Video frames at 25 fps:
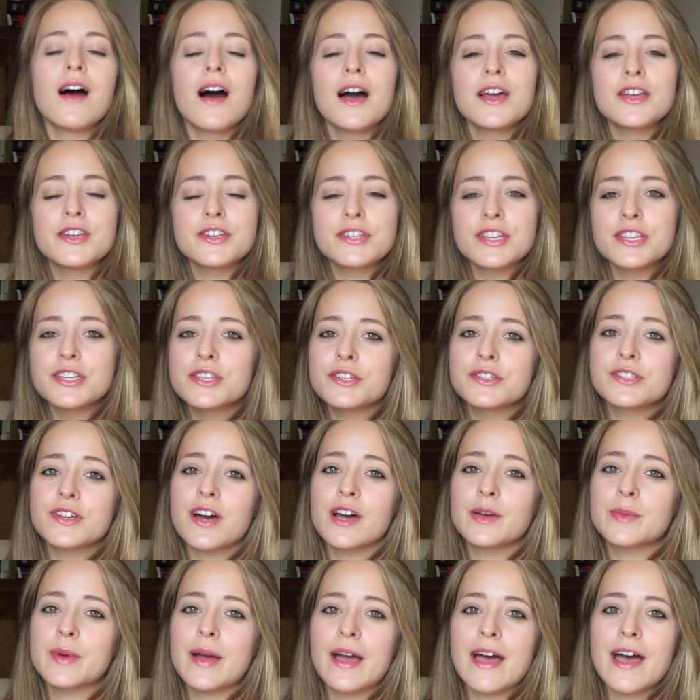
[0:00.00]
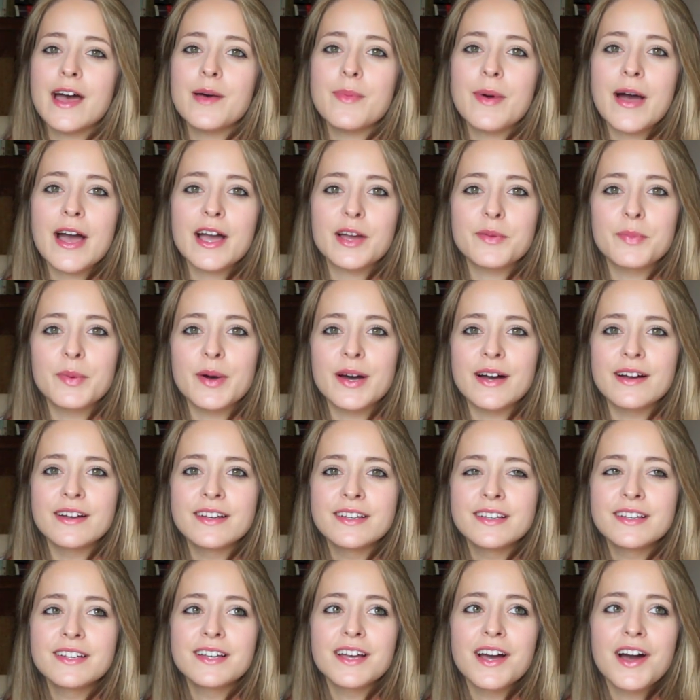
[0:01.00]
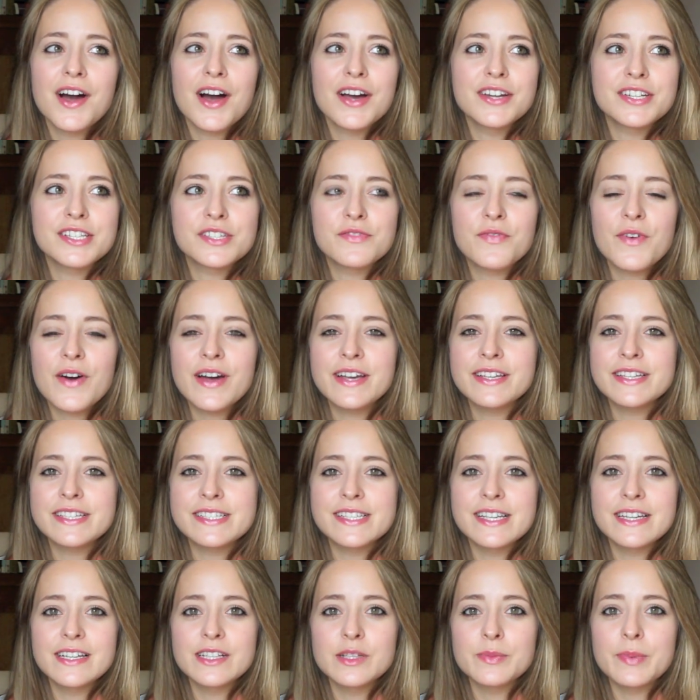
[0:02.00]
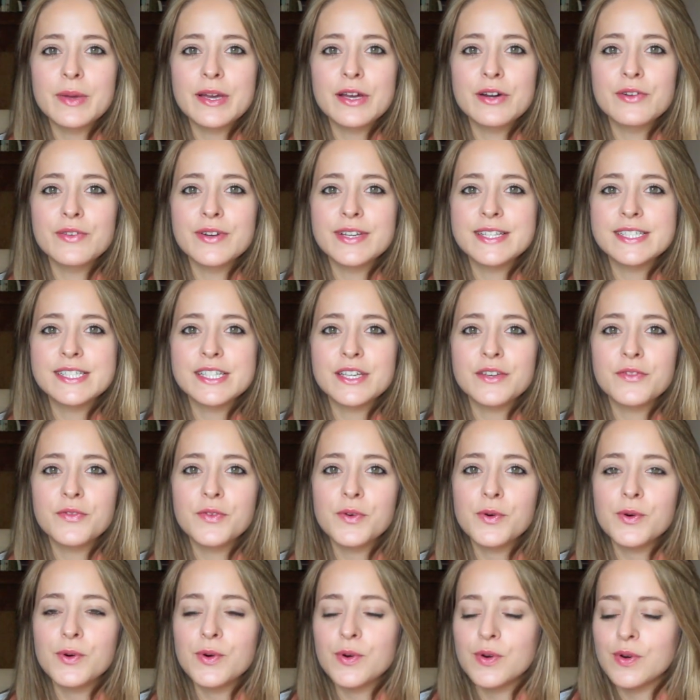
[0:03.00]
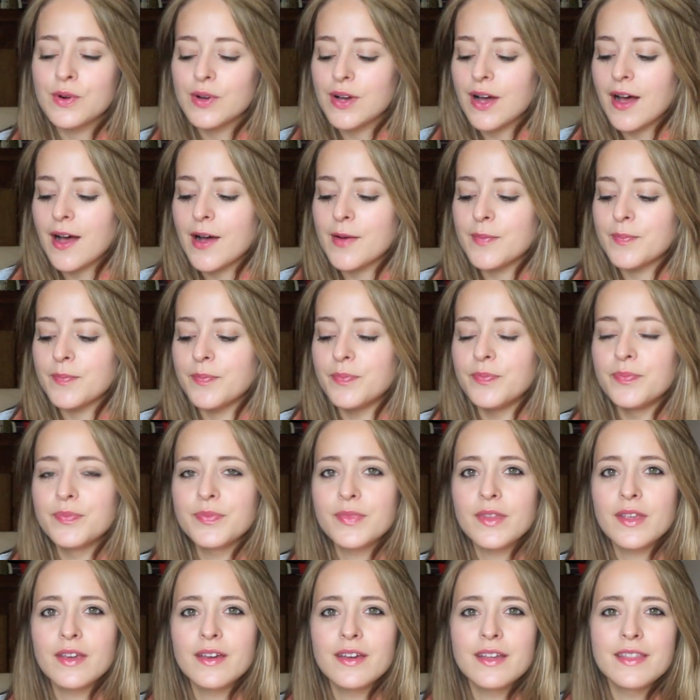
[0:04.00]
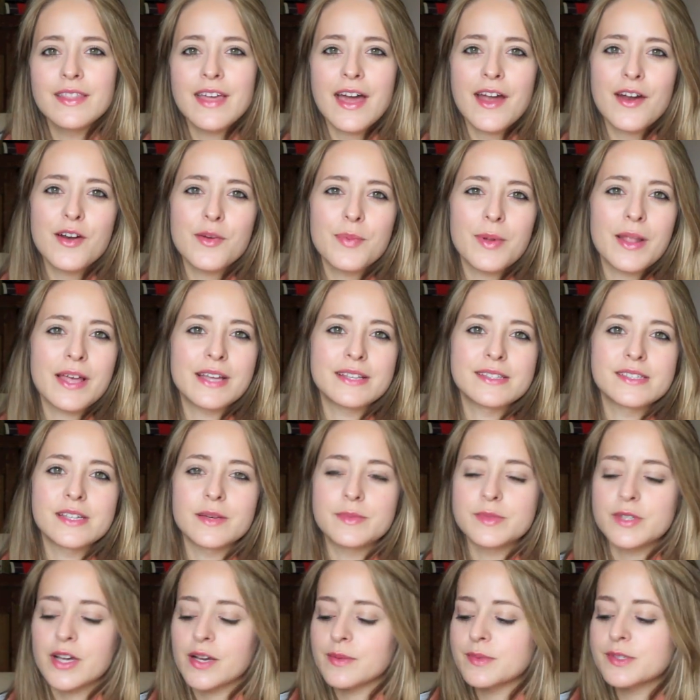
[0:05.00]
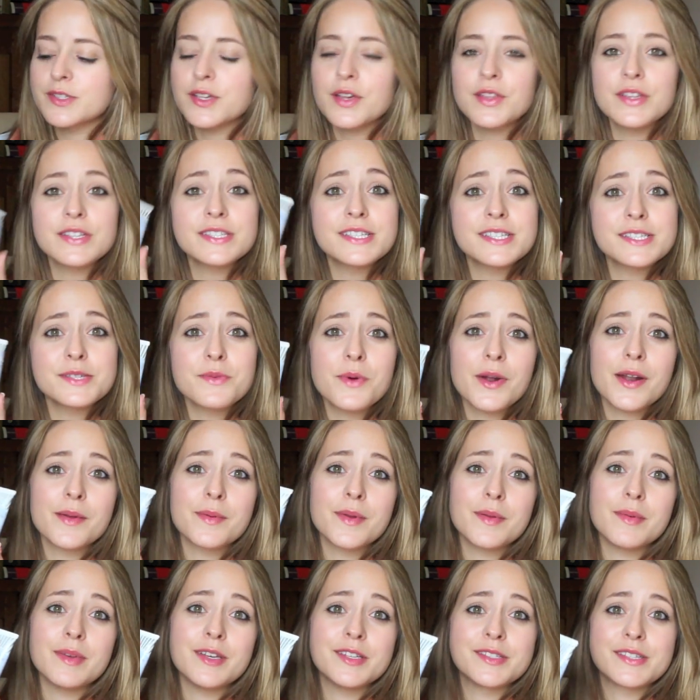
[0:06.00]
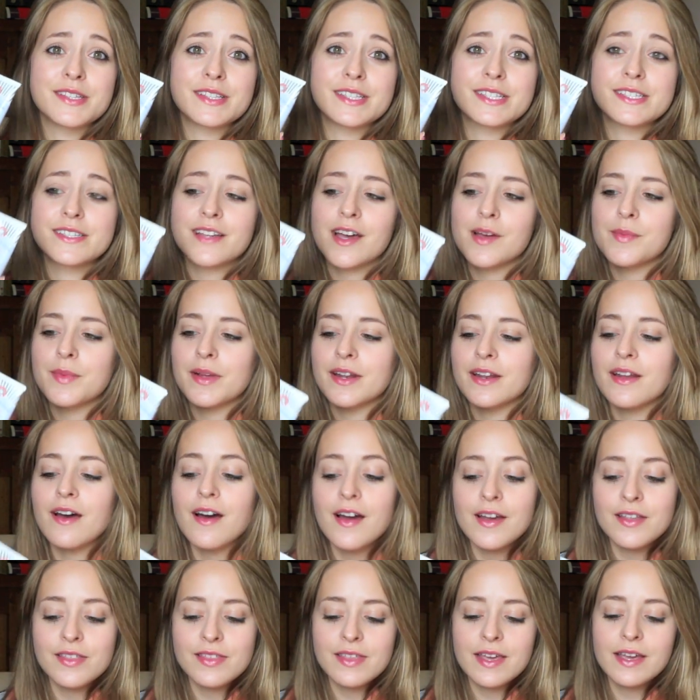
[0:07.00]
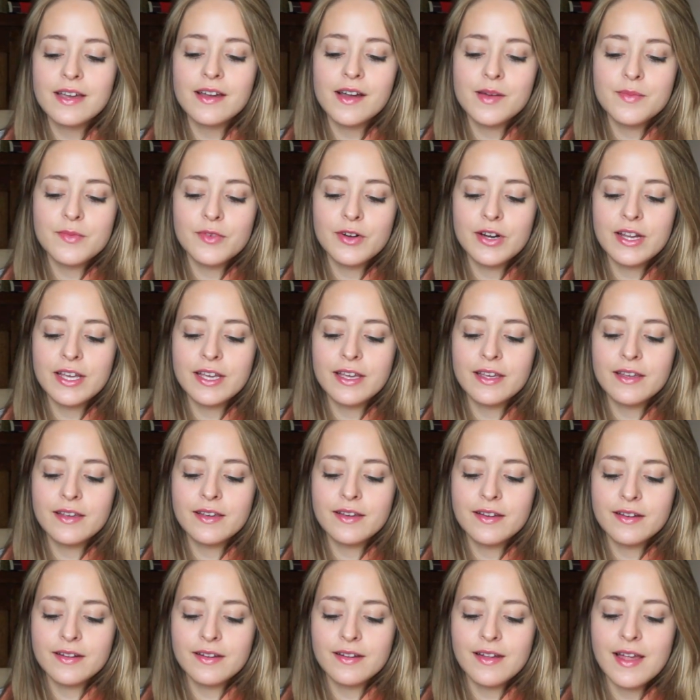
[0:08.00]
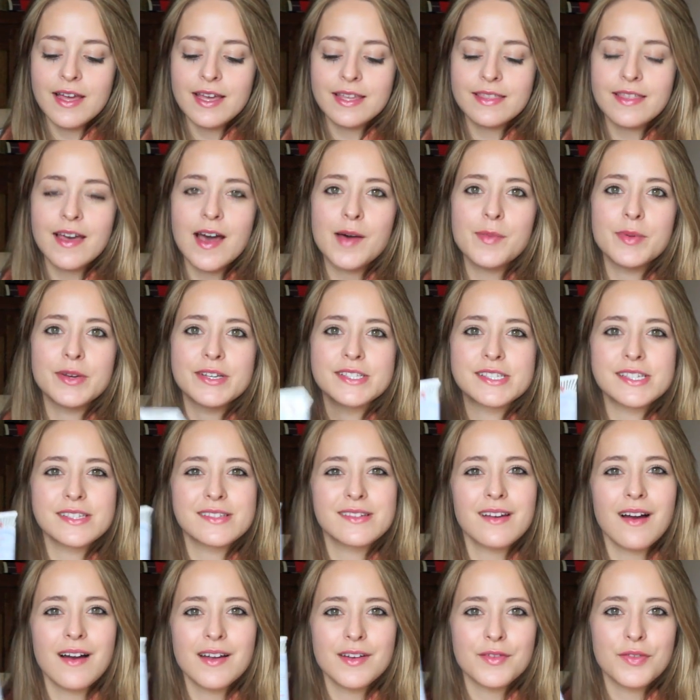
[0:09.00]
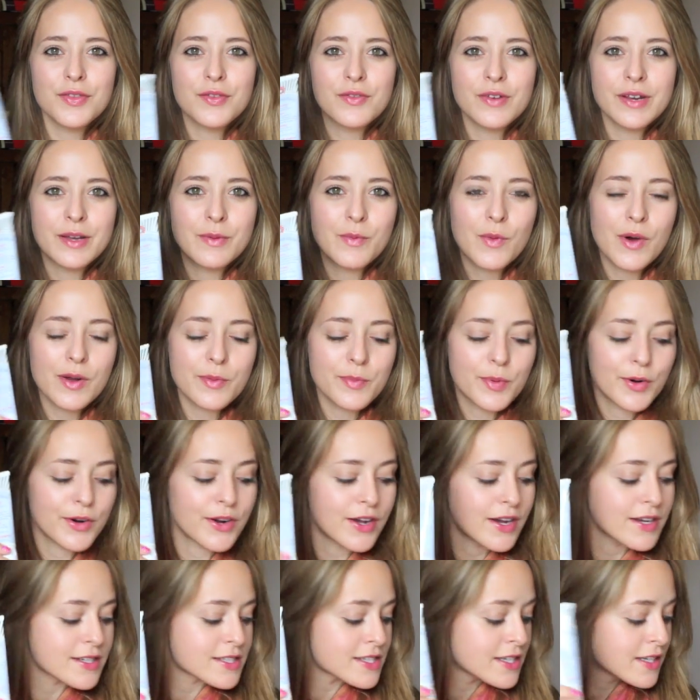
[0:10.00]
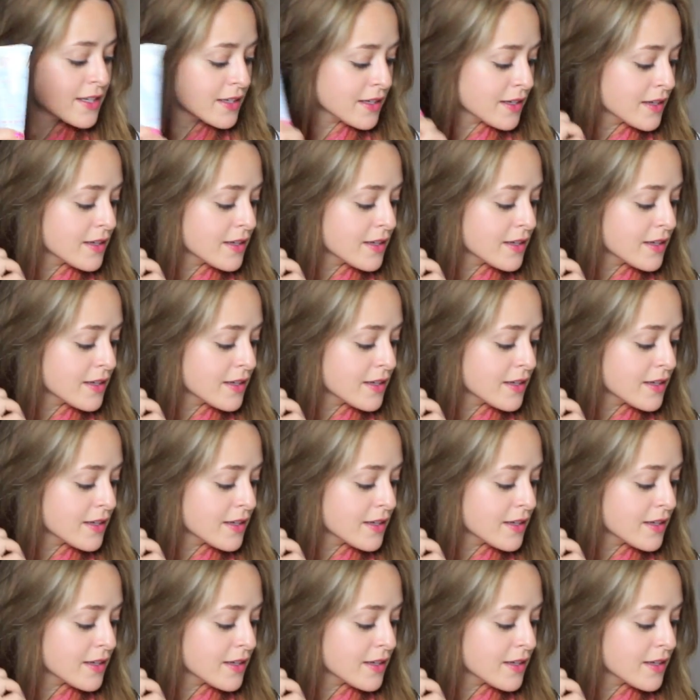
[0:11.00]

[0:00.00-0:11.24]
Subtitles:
I usually do tie my hair back, but I just find it's a little bit greasy for the aeroplane sometimes. So this is the one I'm going to be using this time, and I think I'm really going to like that because it's kind of 3-in-1 product.